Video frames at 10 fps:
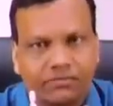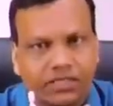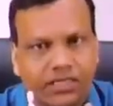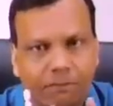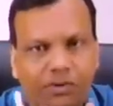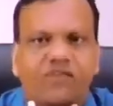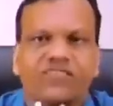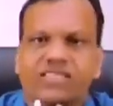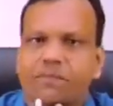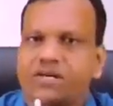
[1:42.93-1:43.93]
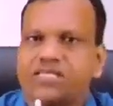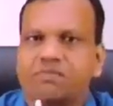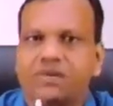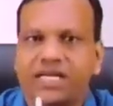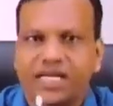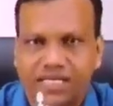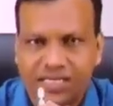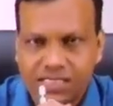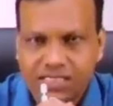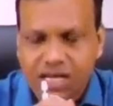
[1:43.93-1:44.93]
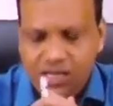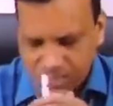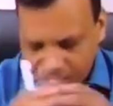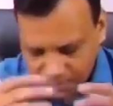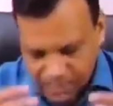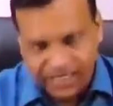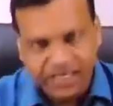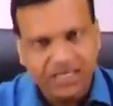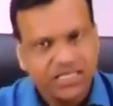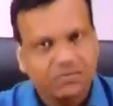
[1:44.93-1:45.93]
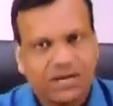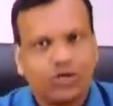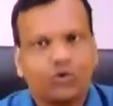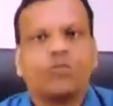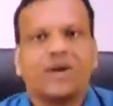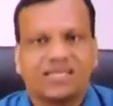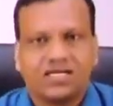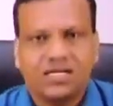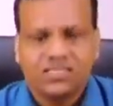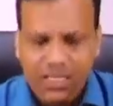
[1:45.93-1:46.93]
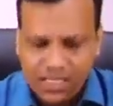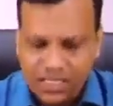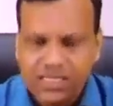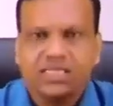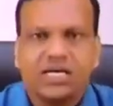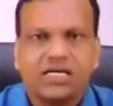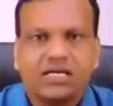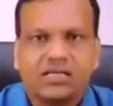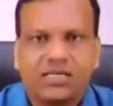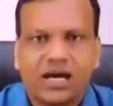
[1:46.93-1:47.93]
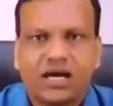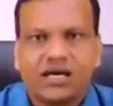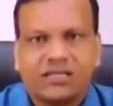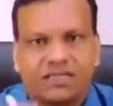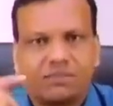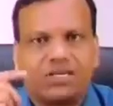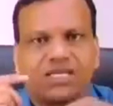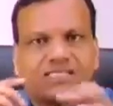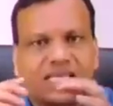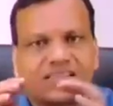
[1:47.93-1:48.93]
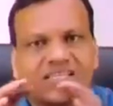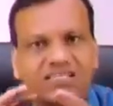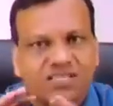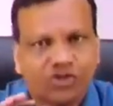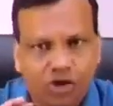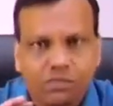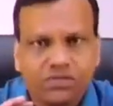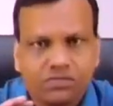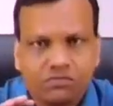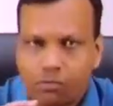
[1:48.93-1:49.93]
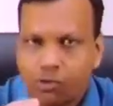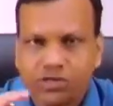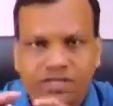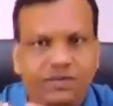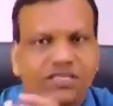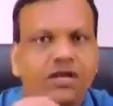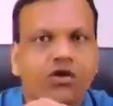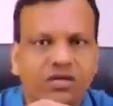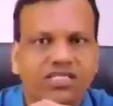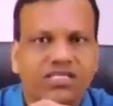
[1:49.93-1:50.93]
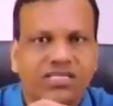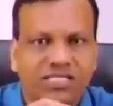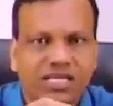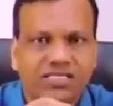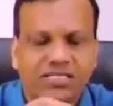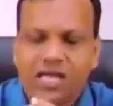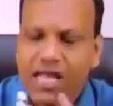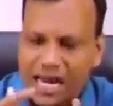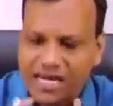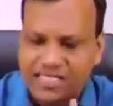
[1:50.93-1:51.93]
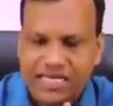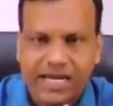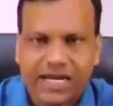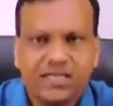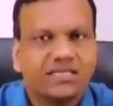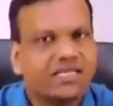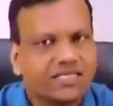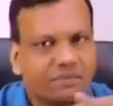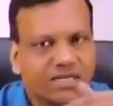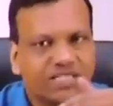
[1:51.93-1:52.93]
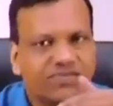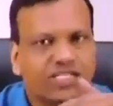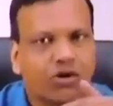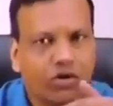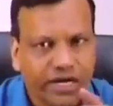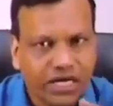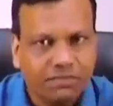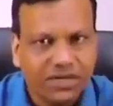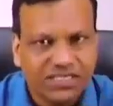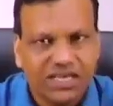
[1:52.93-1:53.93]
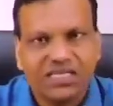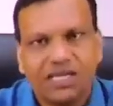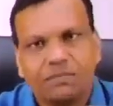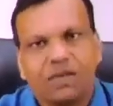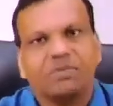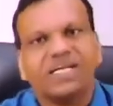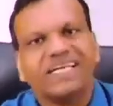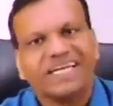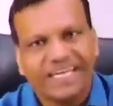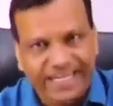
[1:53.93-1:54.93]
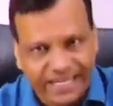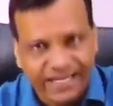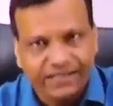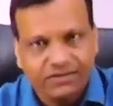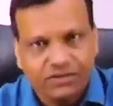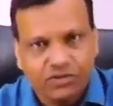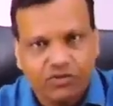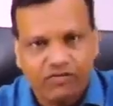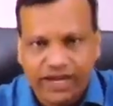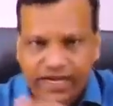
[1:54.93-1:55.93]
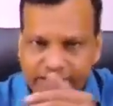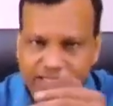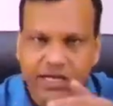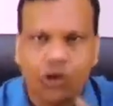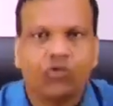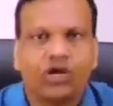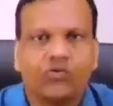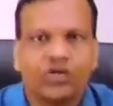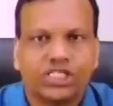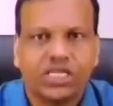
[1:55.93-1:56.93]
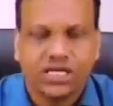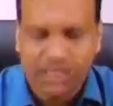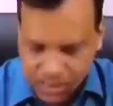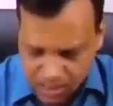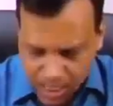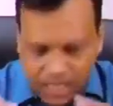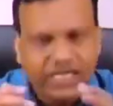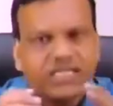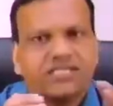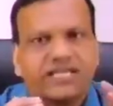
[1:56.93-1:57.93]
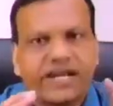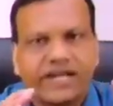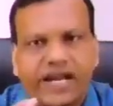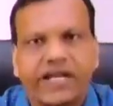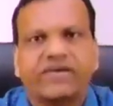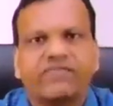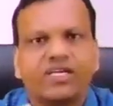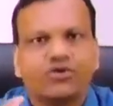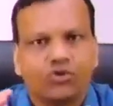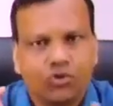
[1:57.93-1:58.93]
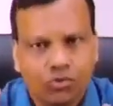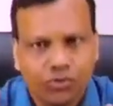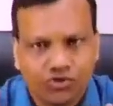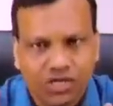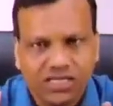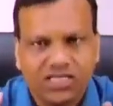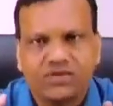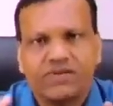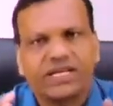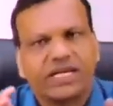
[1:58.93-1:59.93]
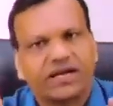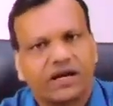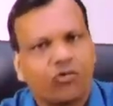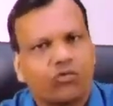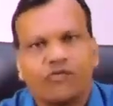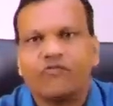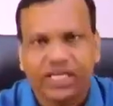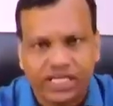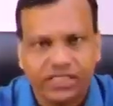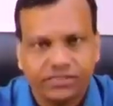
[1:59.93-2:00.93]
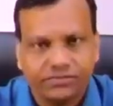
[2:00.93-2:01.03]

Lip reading: Number of receptors may decrease. They may decrease by two methods. Either the receptor synthesis stops, more receptors are not synthesized, and second, the receptors which are already present, they may be degraded. So finally the down regulation occurs. It is a relatively slow process. It will take around a week.